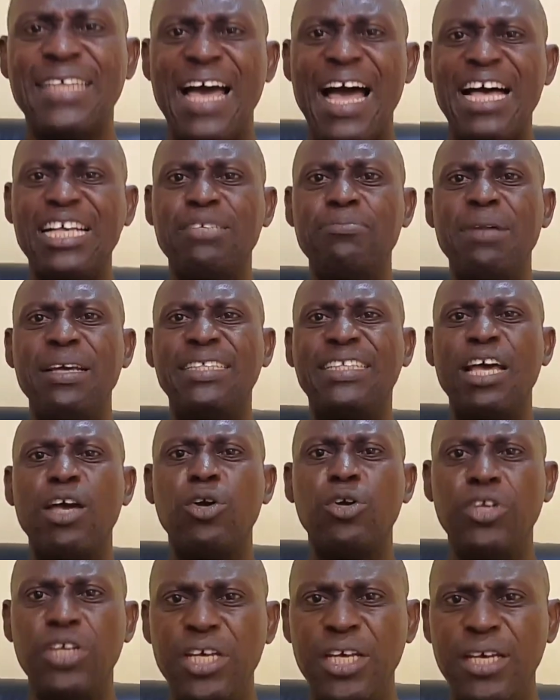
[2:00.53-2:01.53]
has
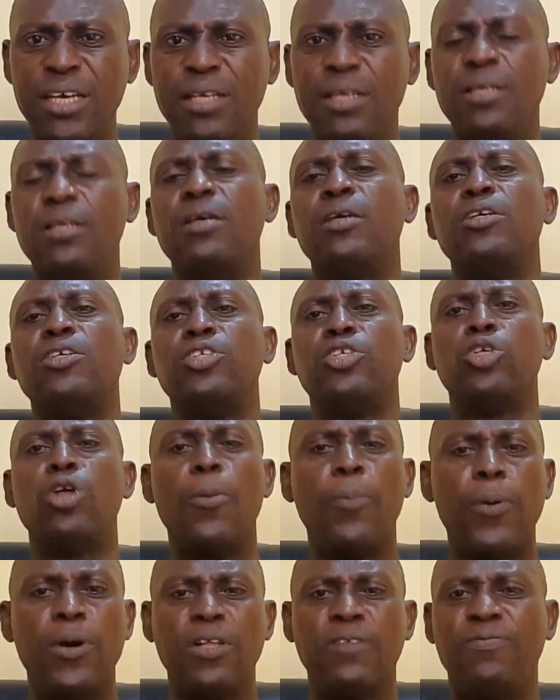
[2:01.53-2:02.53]
methionine,
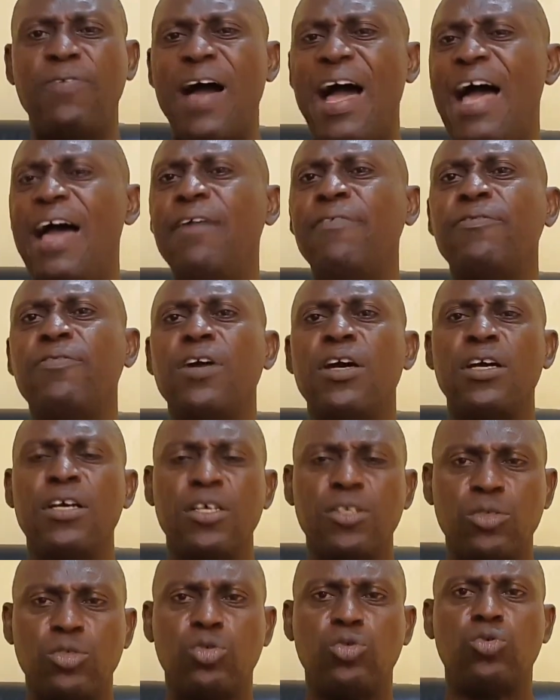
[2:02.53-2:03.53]
0.5
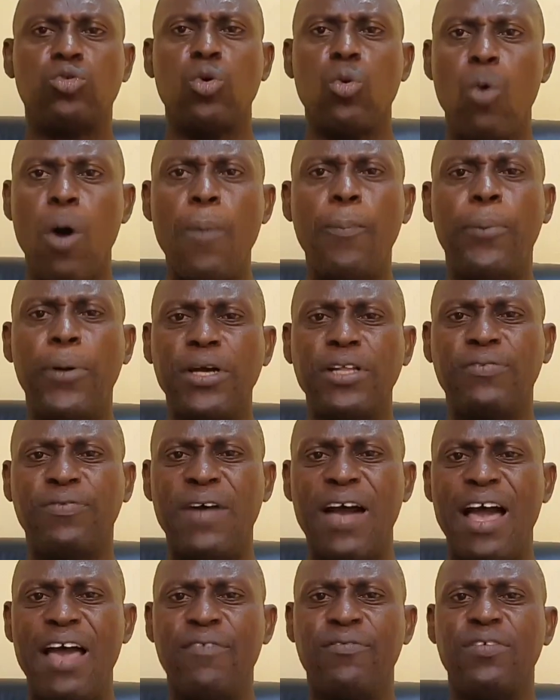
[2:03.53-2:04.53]
to
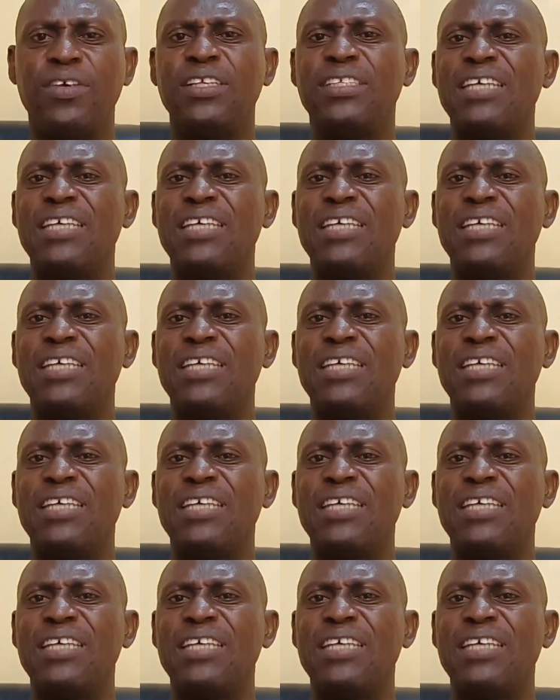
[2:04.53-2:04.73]
1.5.